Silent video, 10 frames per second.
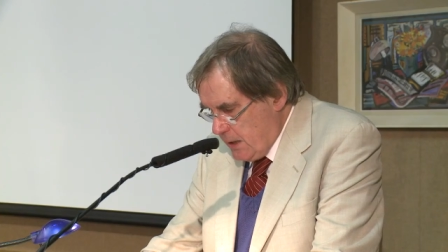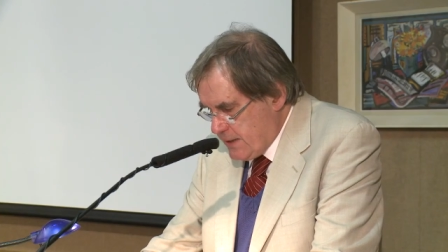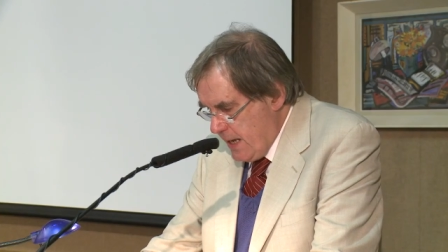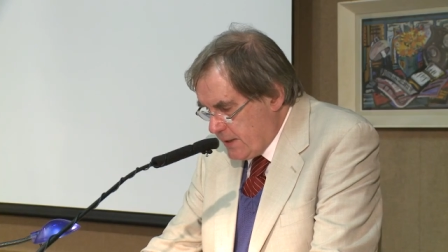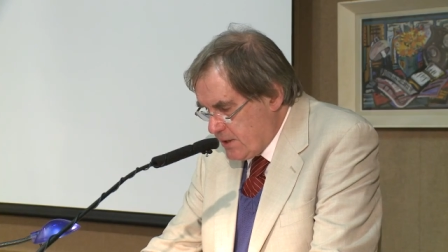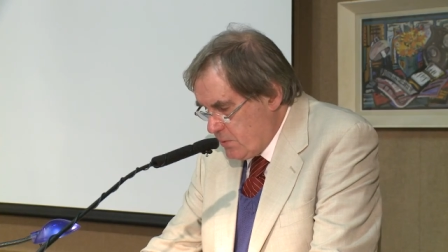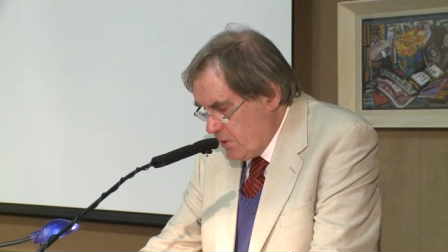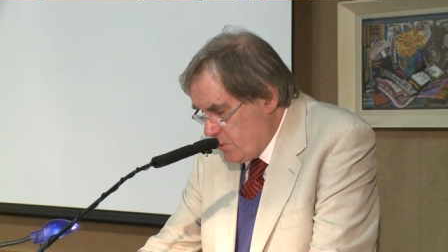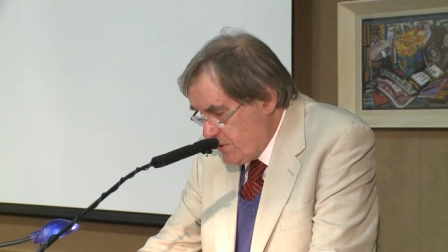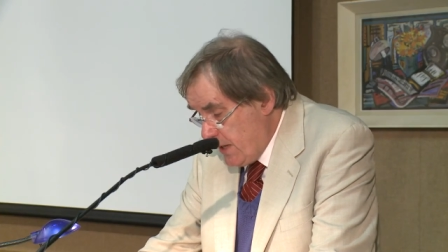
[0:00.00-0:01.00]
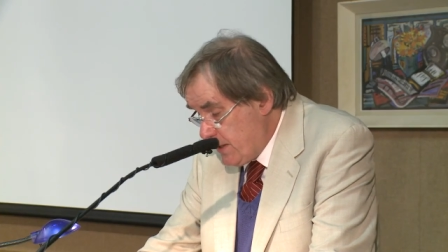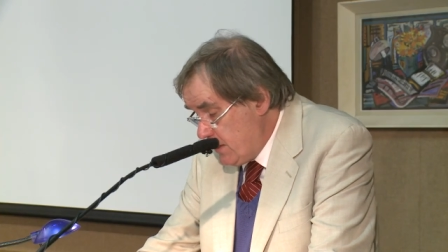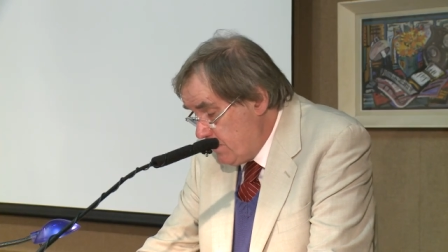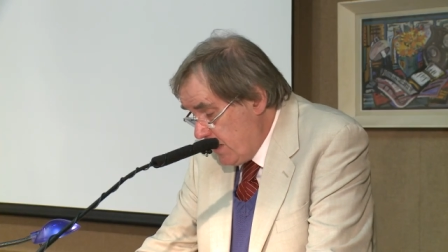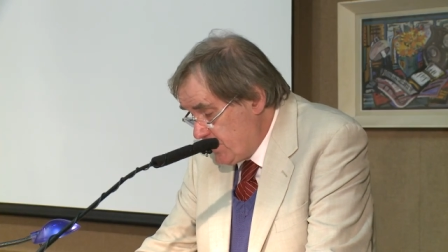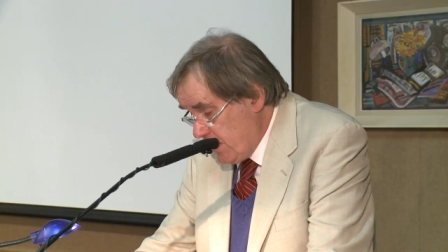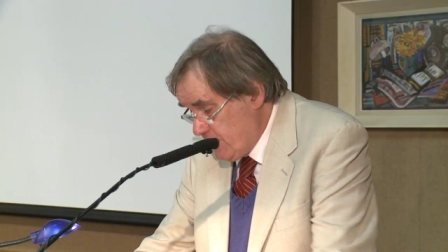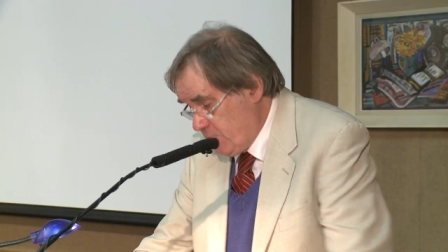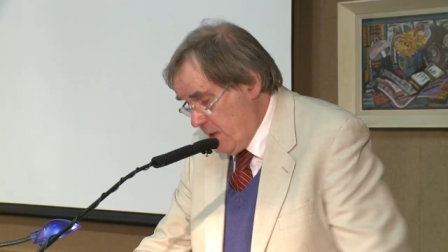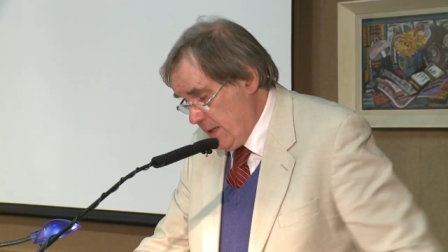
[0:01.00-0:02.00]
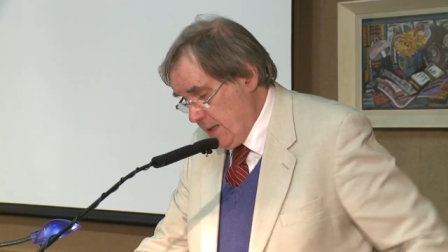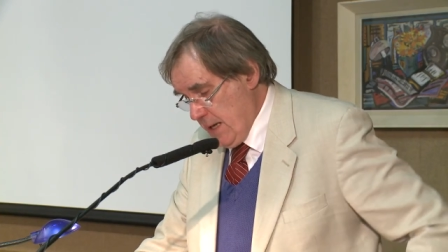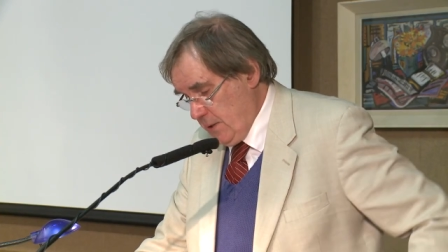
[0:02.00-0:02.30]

a text which was edited by James Raine the